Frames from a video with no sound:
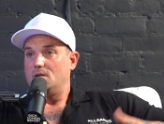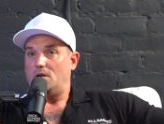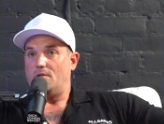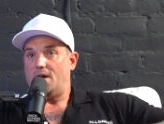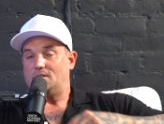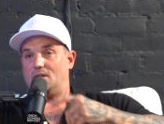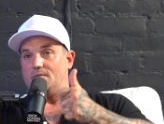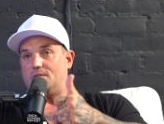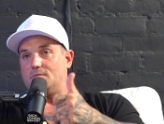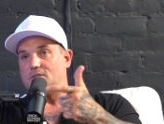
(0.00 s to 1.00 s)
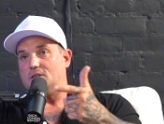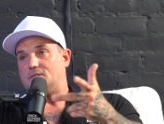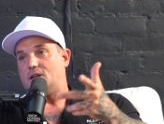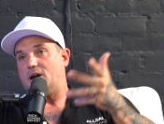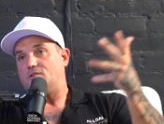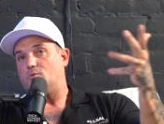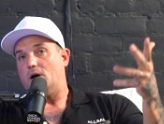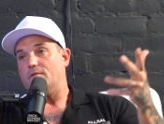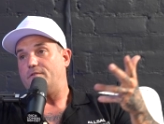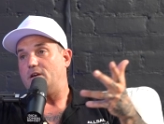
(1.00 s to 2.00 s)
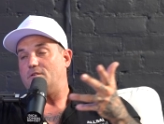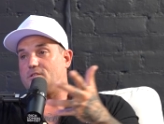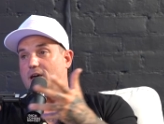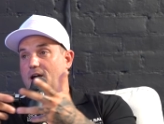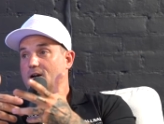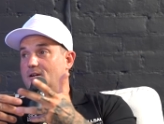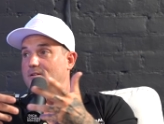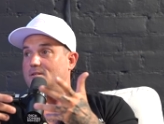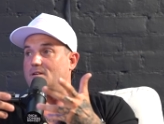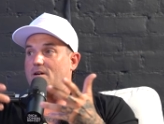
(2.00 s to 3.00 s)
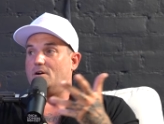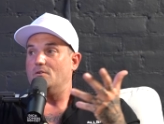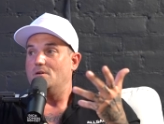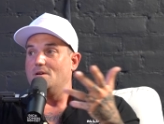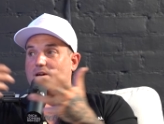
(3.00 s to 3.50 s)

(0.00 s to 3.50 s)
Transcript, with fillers: You know, that's going to give you 3, 6, 9, 12 videos there, you know,